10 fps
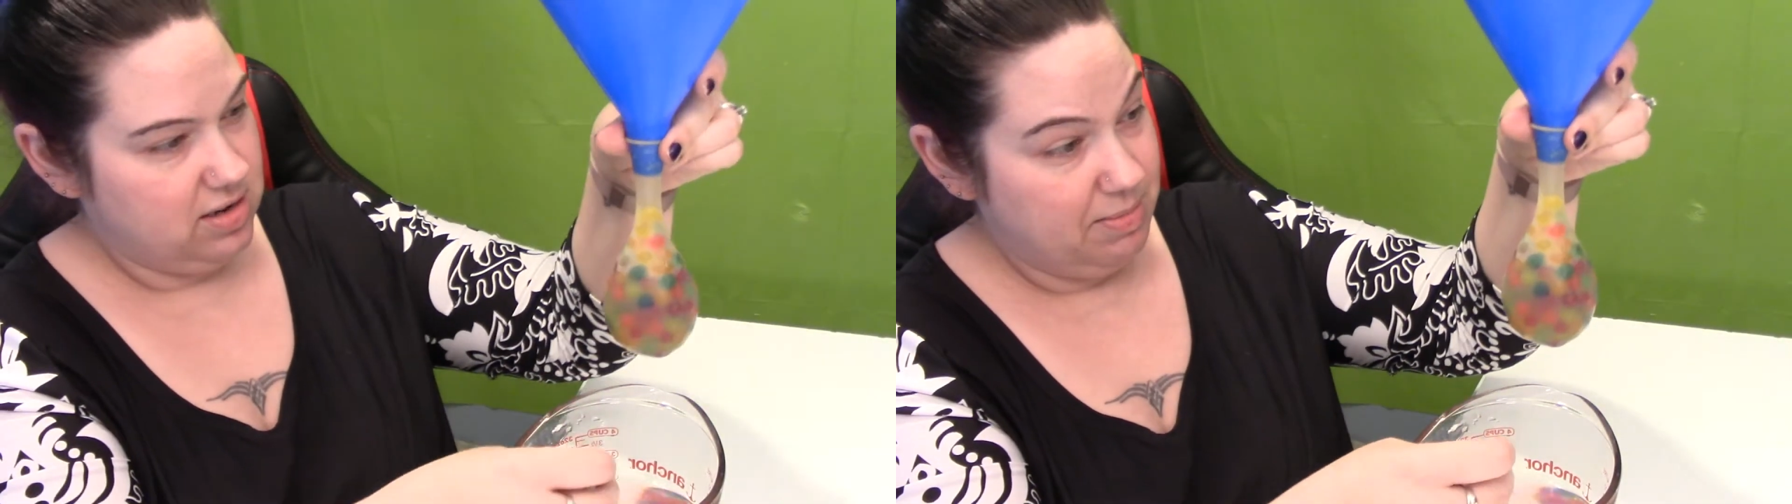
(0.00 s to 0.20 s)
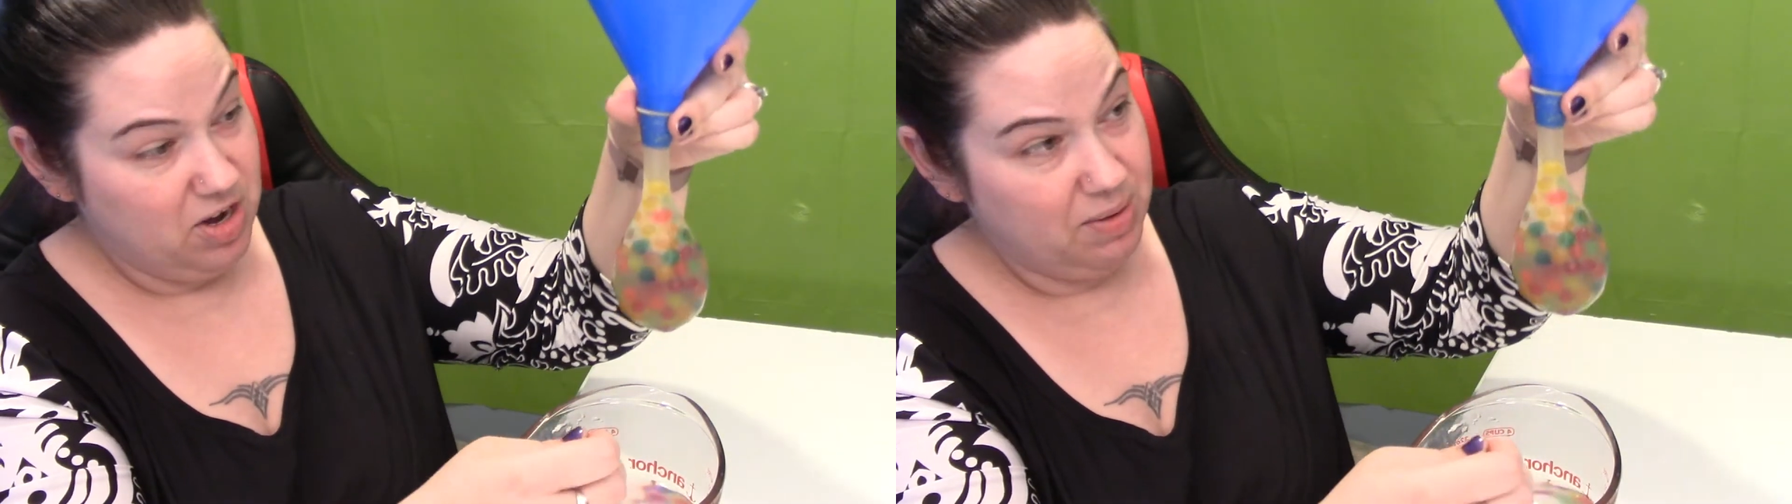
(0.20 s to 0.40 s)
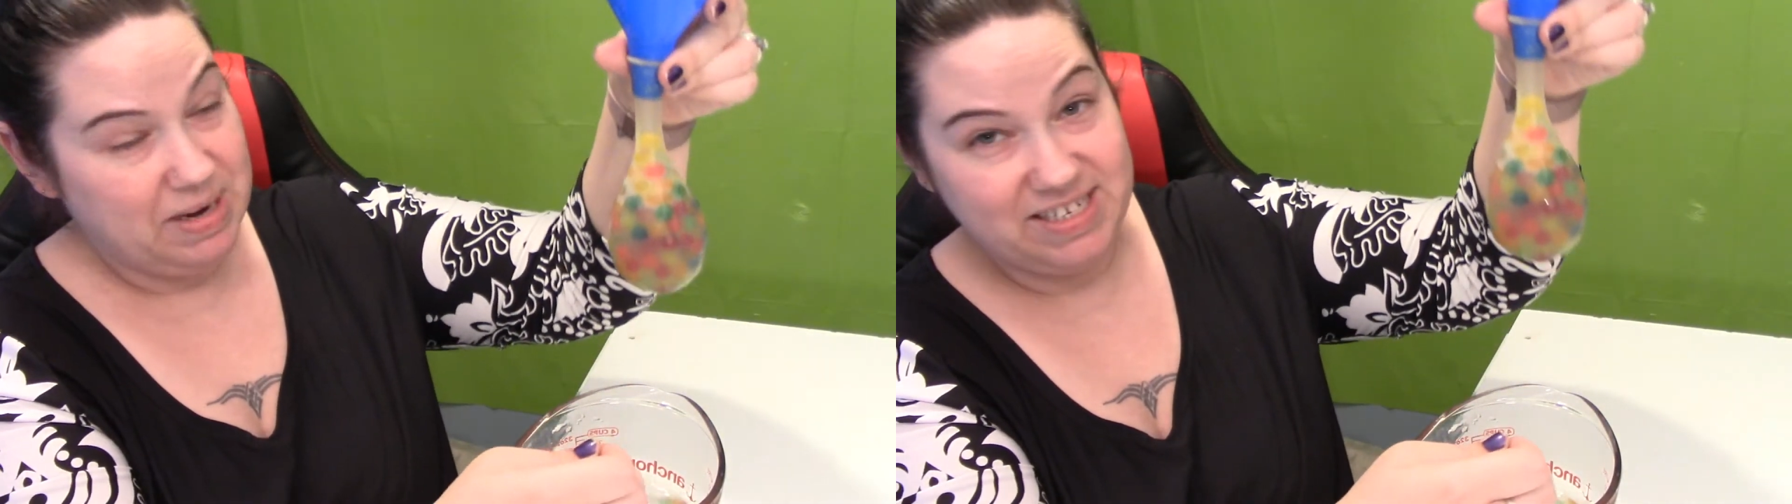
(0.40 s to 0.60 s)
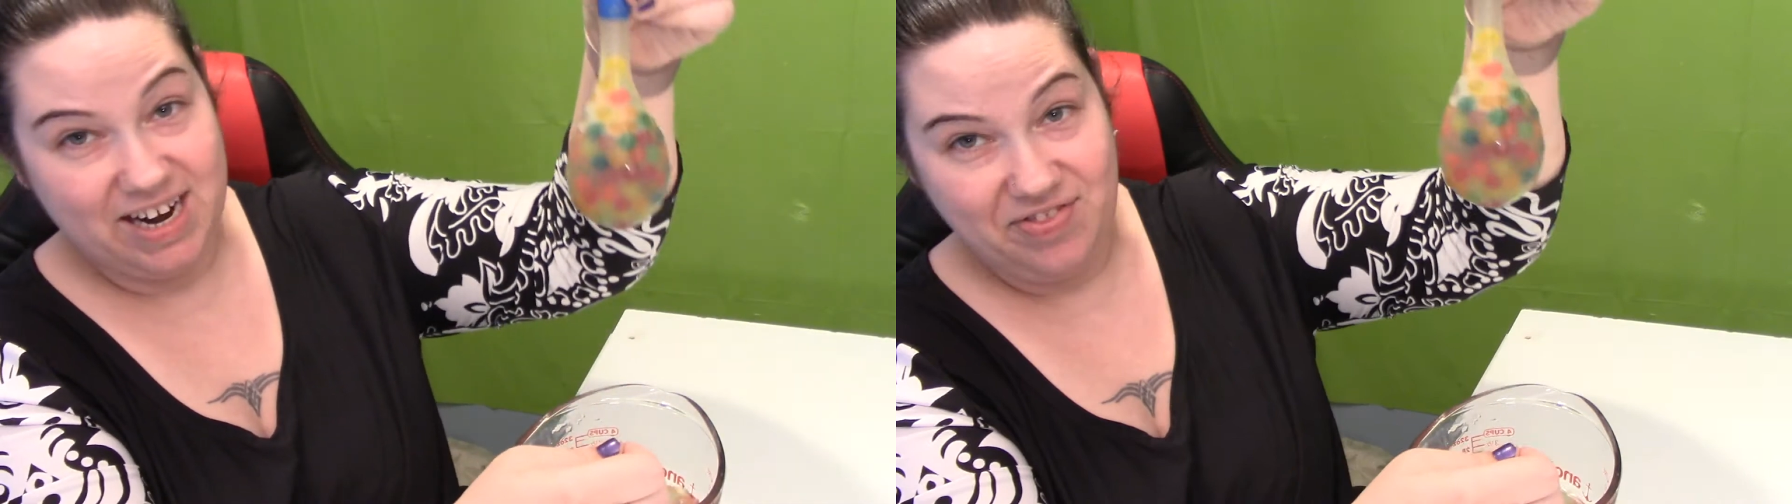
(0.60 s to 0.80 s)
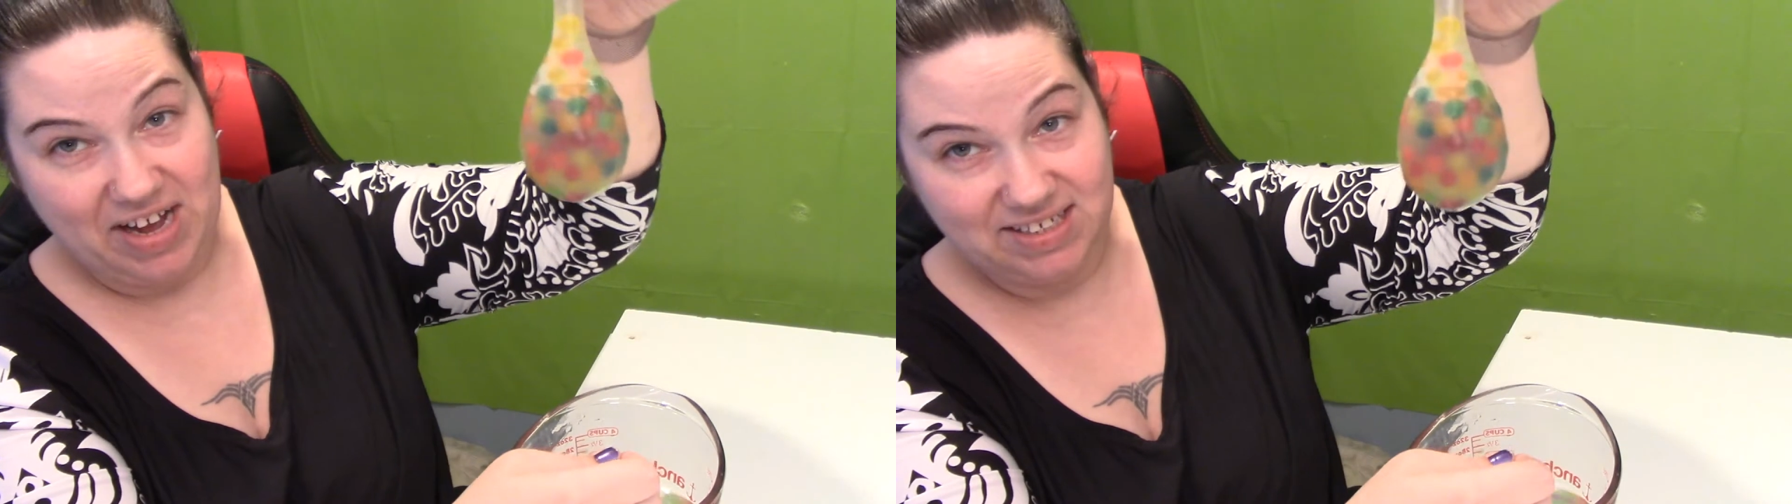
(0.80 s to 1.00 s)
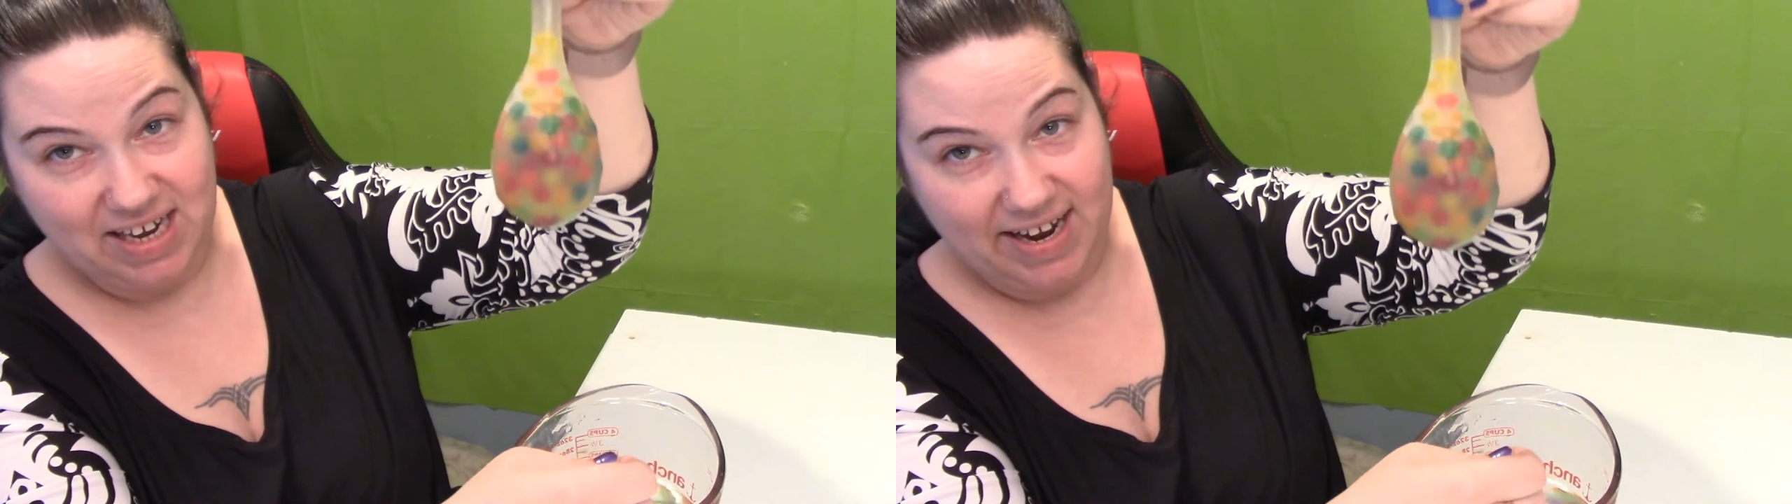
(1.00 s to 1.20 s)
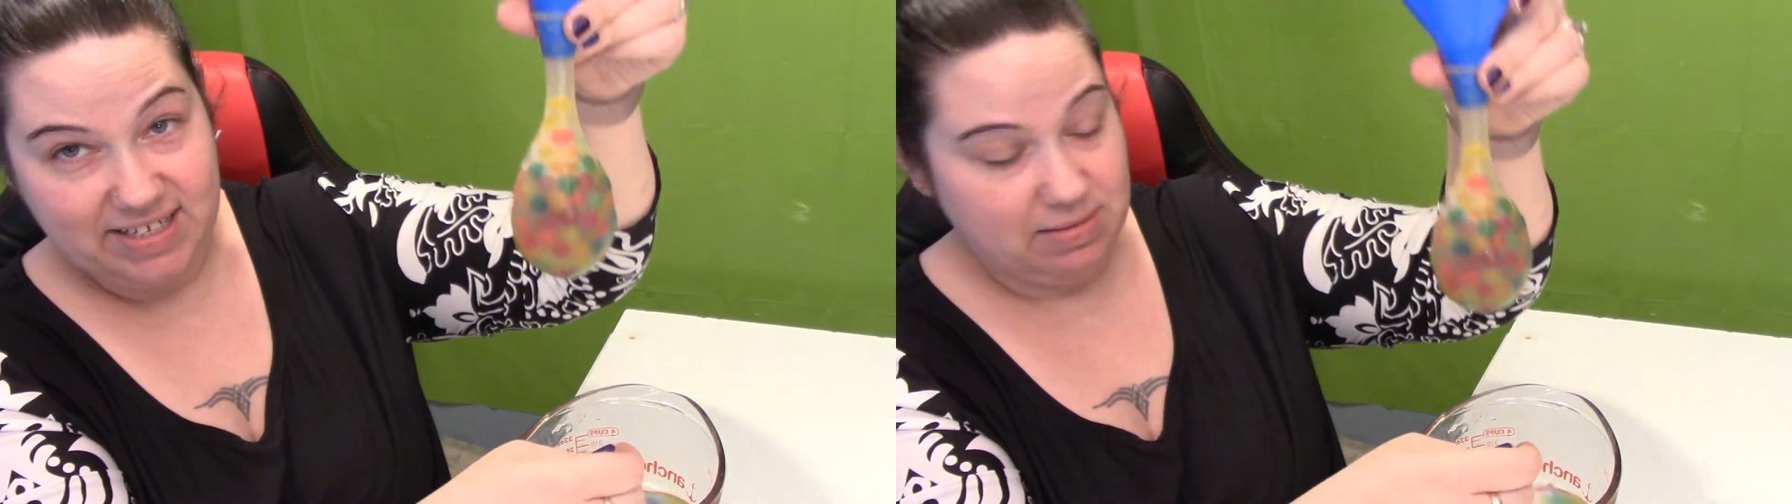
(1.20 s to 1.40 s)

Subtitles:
I mean, you could be done at that size